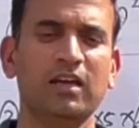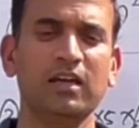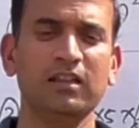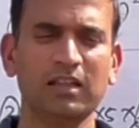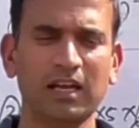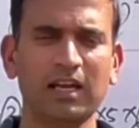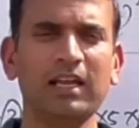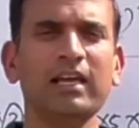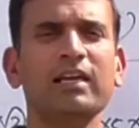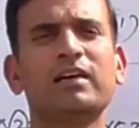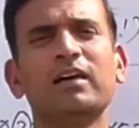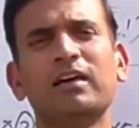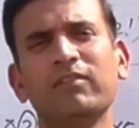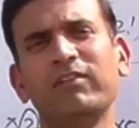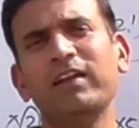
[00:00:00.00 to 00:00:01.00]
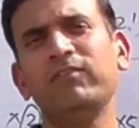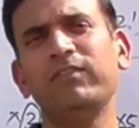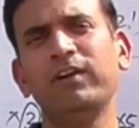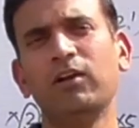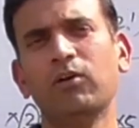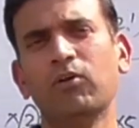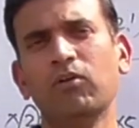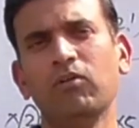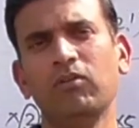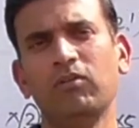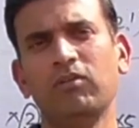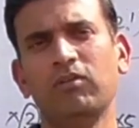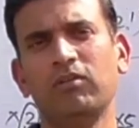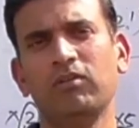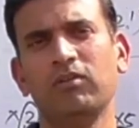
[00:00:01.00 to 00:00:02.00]
In the link given below,
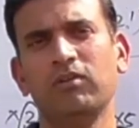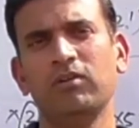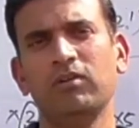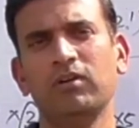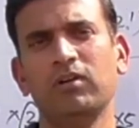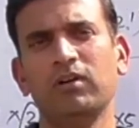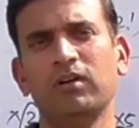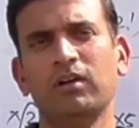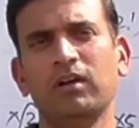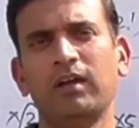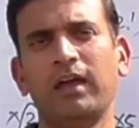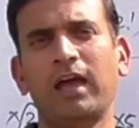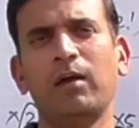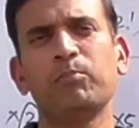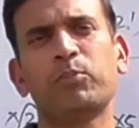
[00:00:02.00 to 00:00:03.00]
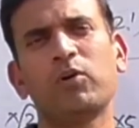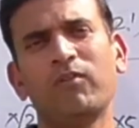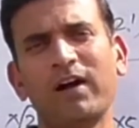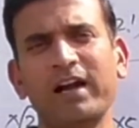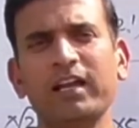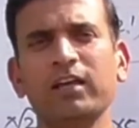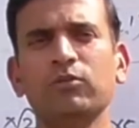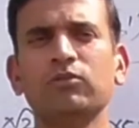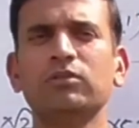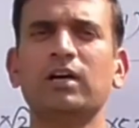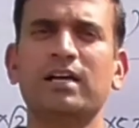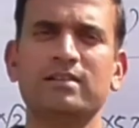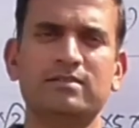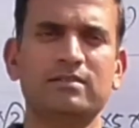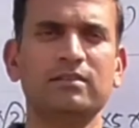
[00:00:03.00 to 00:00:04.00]
I'm providing you
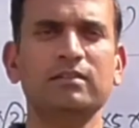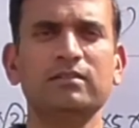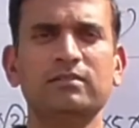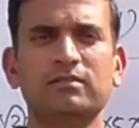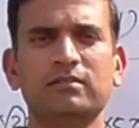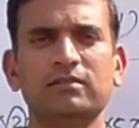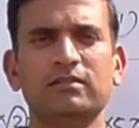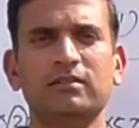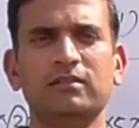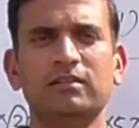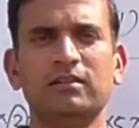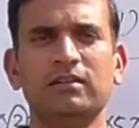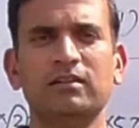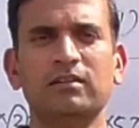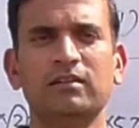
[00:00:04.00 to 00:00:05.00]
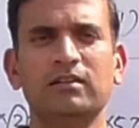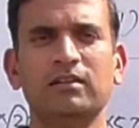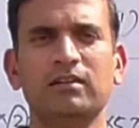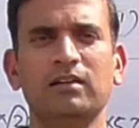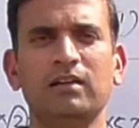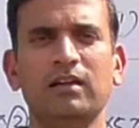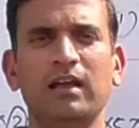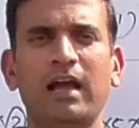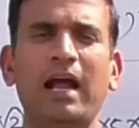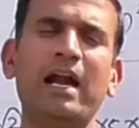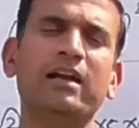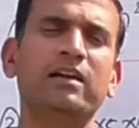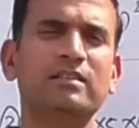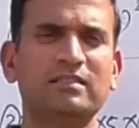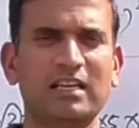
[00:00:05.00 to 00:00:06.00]
the answers
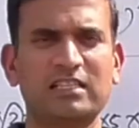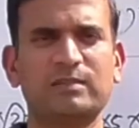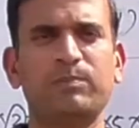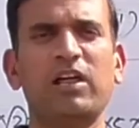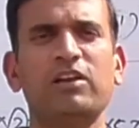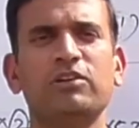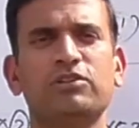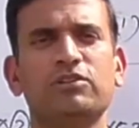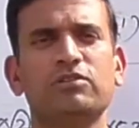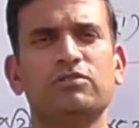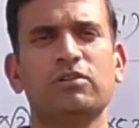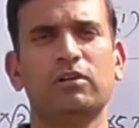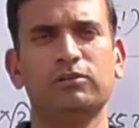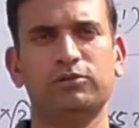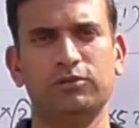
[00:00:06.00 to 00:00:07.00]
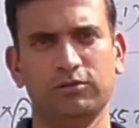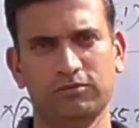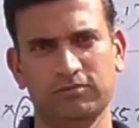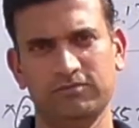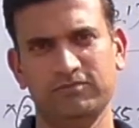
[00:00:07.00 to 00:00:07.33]
and its explanations also.